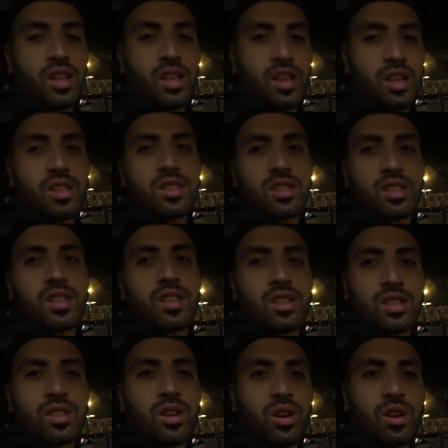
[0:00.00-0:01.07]
It is, it
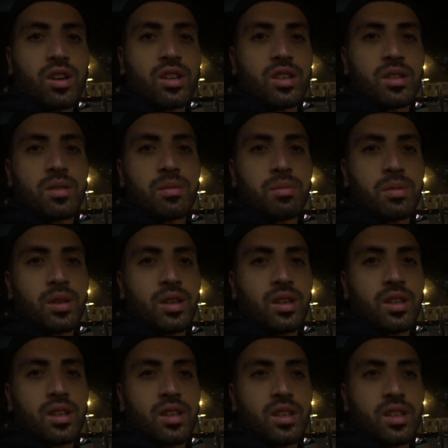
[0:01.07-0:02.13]
is hard,
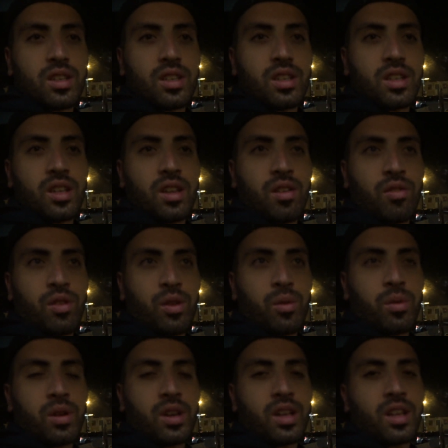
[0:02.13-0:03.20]
but if you
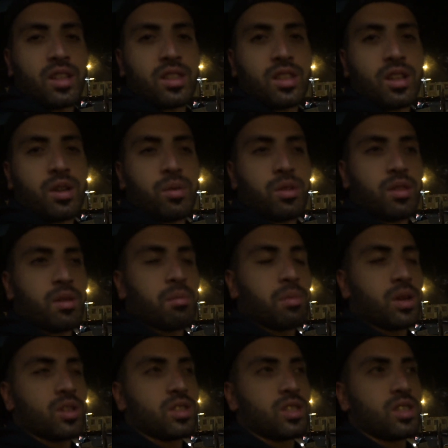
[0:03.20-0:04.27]
want to get there within
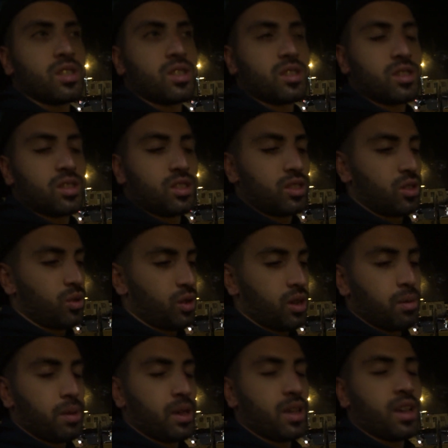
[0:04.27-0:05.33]
budget, you
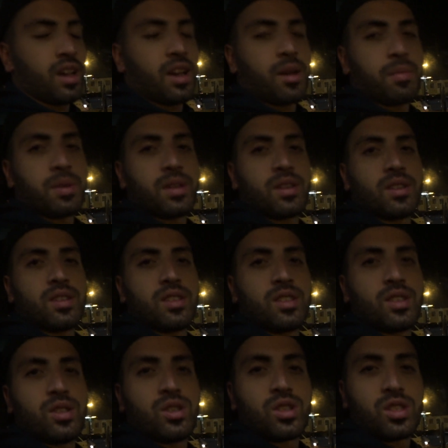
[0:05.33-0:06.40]
can make it happen.
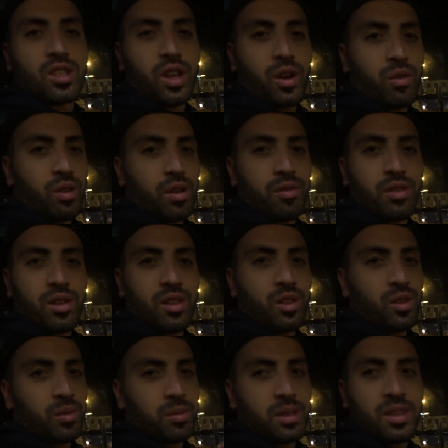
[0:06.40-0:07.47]
You just gotta rough it a
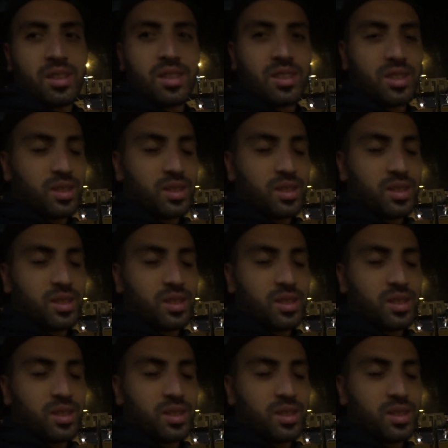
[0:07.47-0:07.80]
little bit.